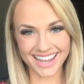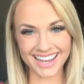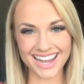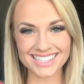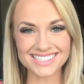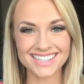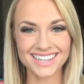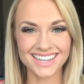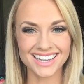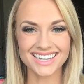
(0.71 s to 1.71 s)
Hey guys!
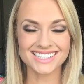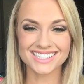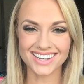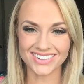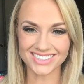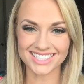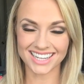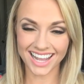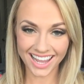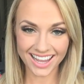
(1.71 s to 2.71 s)
So
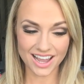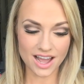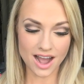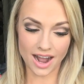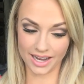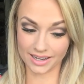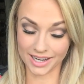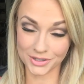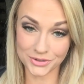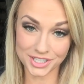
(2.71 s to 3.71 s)
today I
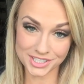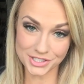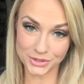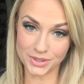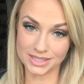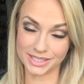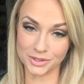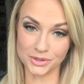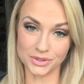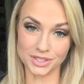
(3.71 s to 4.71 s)
kind of wanted to do a
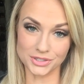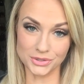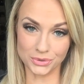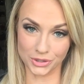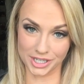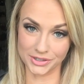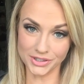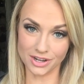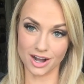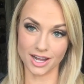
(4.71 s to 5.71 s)
little
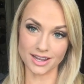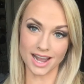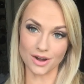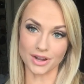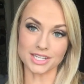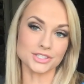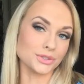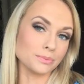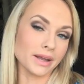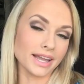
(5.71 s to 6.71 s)
tutorial on how I
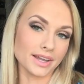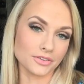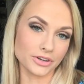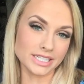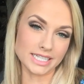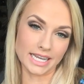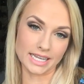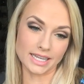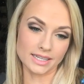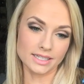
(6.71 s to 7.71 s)
do my
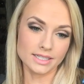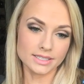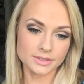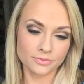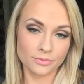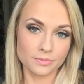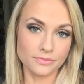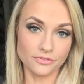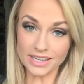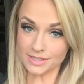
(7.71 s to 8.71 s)
everyday
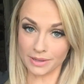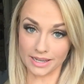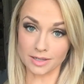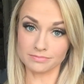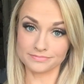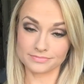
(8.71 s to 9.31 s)
face makeup.